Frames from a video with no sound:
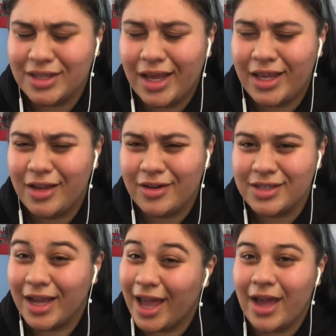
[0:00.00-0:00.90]
lucky
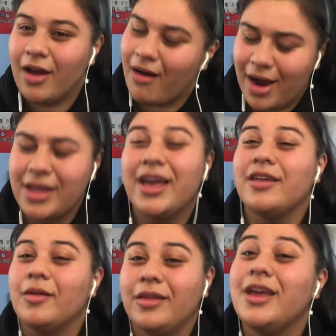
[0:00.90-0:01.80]
you're, okay, all right, you
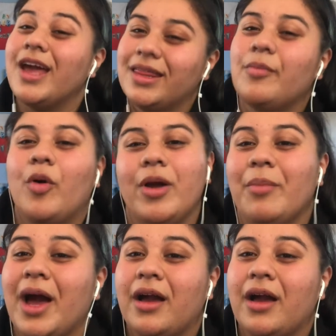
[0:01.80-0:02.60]
get, you get the point back.